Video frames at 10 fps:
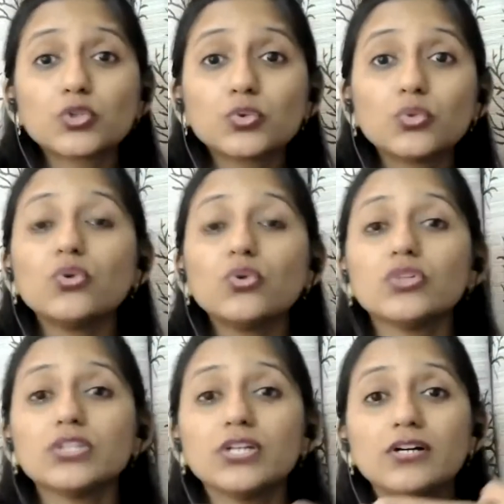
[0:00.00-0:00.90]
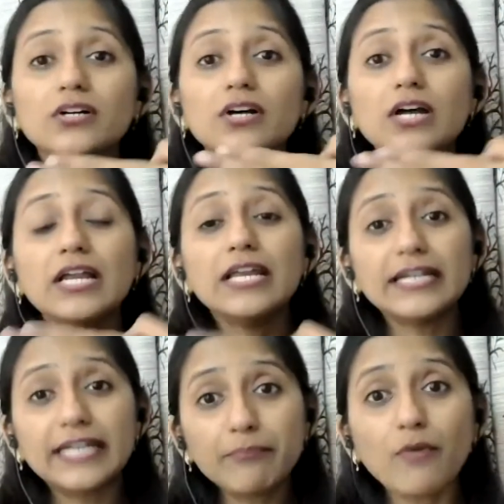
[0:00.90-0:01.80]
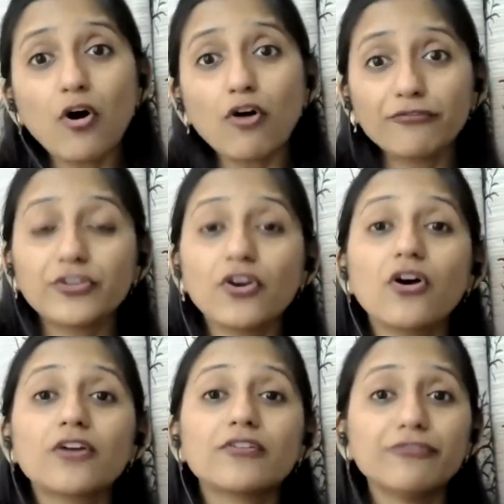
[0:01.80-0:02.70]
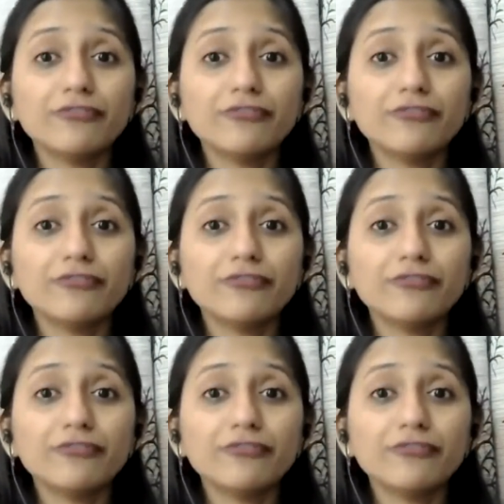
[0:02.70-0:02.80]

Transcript: to the tip of your